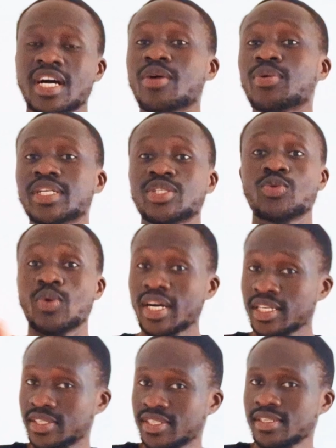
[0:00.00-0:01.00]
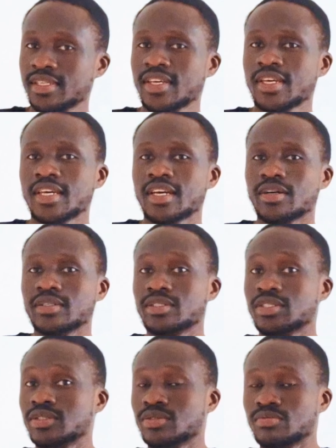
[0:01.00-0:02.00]
how it works,
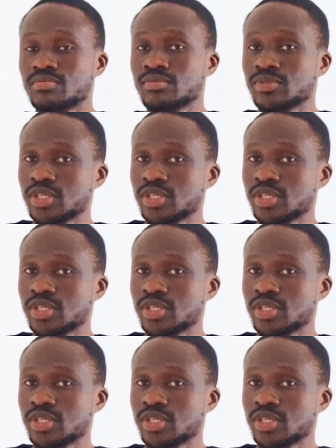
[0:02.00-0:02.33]
on